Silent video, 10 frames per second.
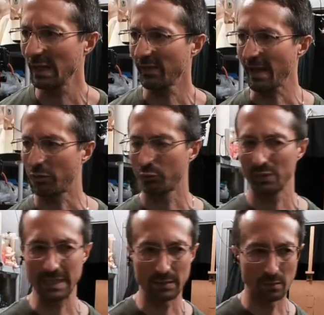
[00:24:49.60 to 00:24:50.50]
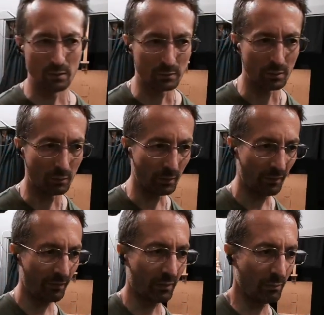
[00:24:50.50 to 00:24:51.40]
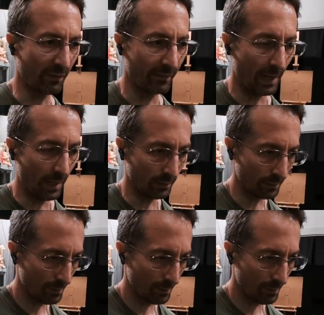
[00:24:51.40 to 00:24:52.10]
that 3D look to it, this is going to be solid.